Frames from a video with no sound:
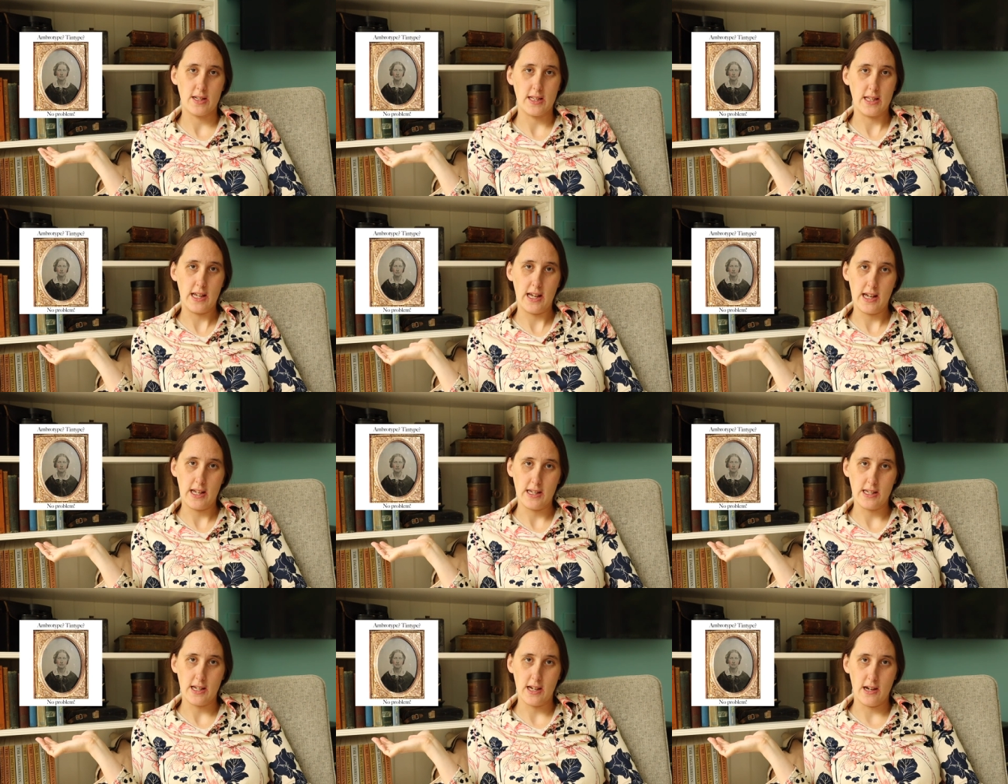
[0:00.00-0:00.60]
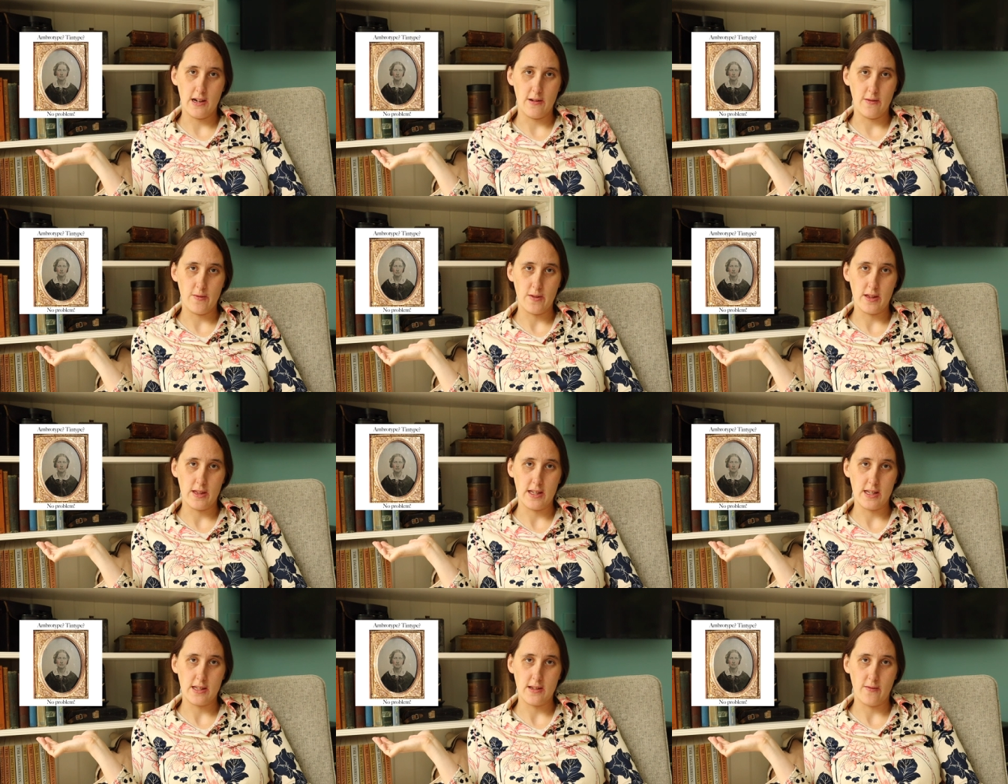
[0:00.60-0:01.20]
to the end
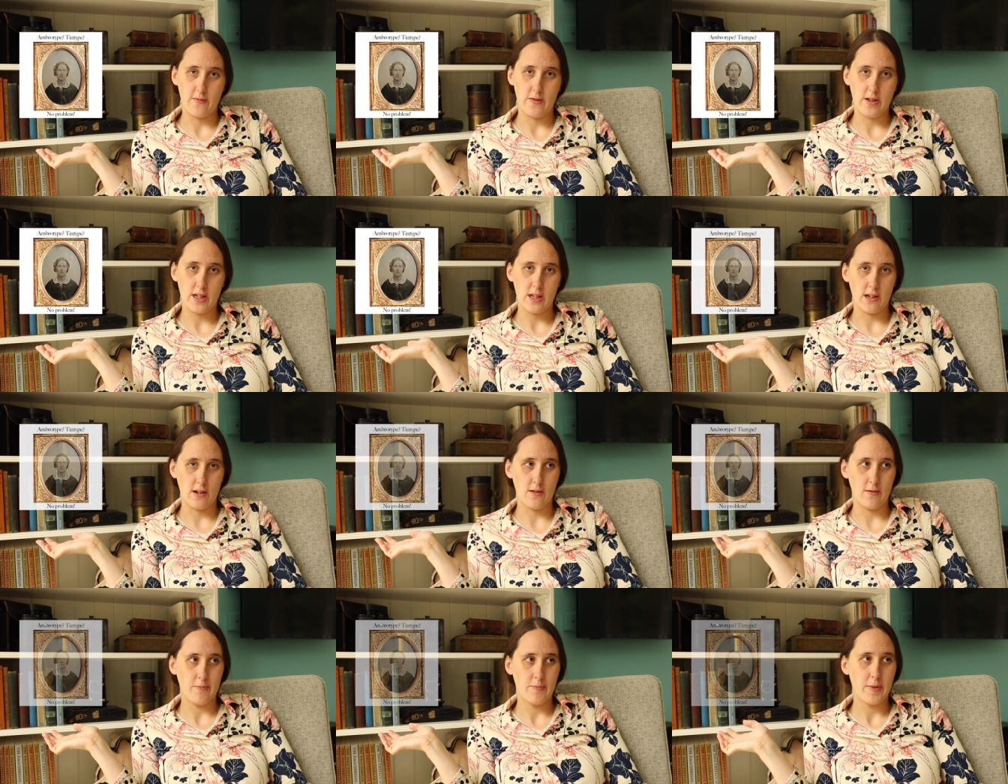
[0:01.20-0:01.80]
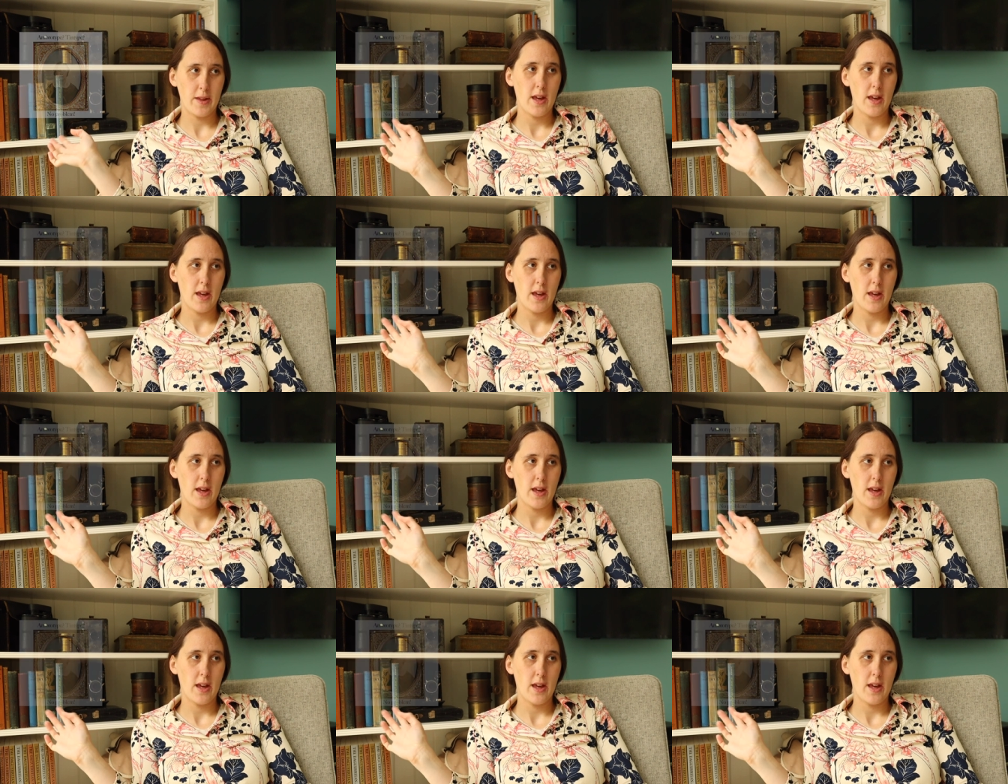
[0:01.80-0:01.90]
of this video.